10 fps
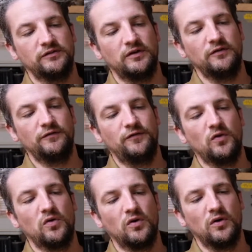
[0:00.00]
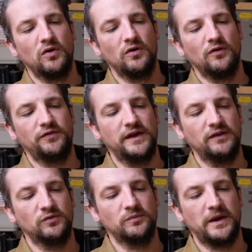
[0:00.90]
So 4 of
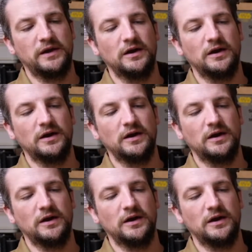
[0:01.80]
these would make